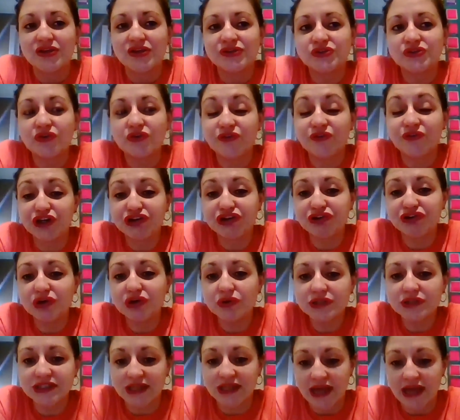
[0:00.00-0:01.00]
So for
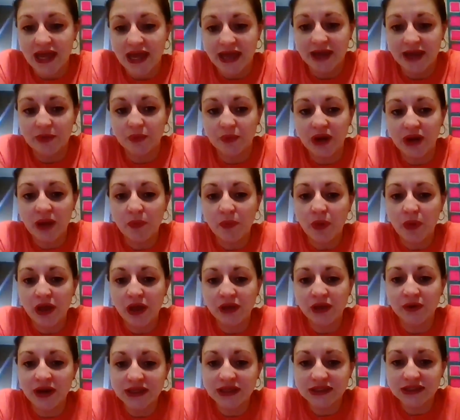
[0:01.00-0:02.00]
crew today, what I want
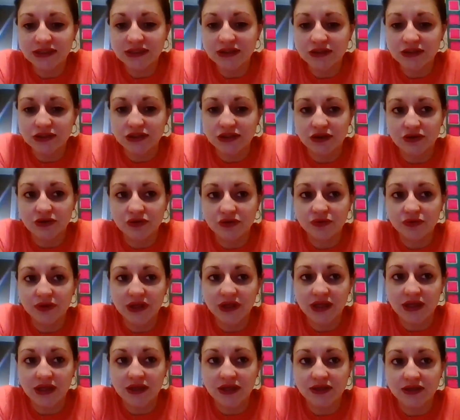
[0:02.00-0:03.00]
you guys to do
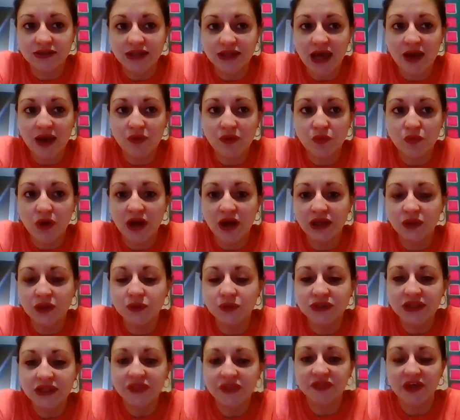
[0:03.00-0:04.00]
is I want
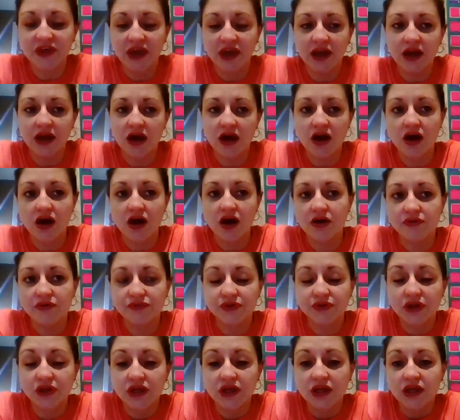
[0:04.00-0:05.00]
you to think of
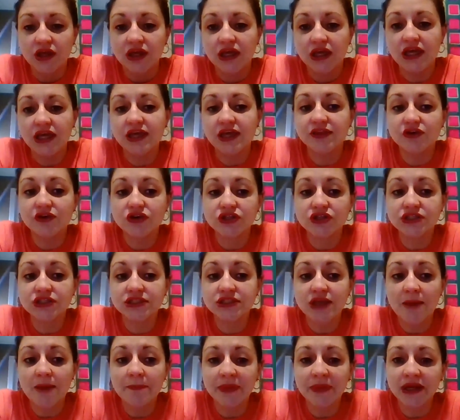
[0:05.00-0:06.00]
either
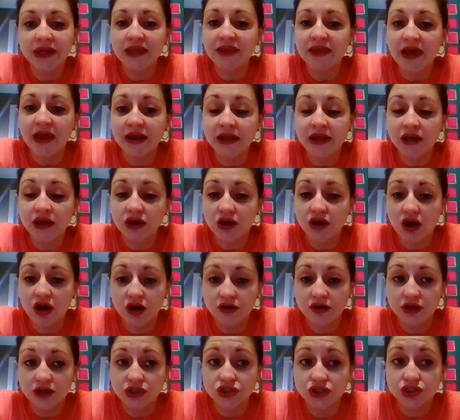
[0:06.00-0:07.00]
somebody that
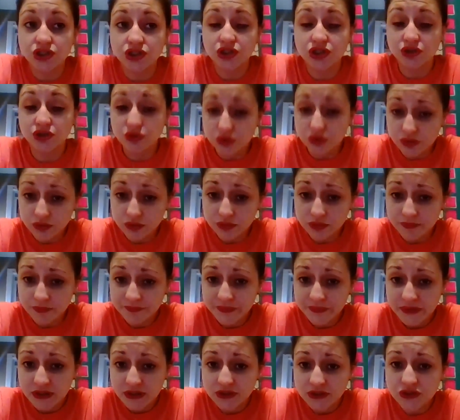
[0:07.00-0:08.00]
encouraged you
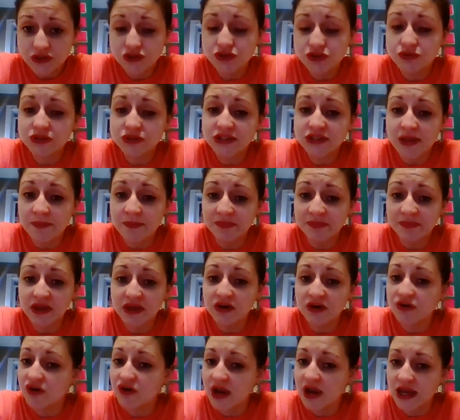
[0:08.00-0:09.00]
to do
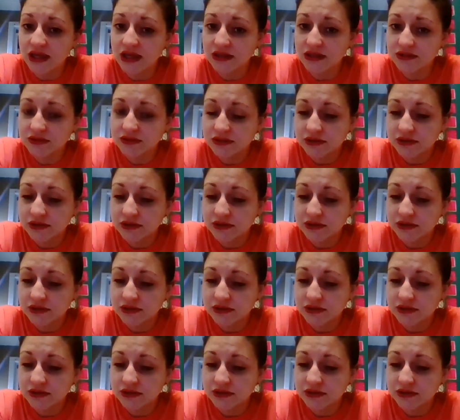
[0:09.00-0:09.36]
something great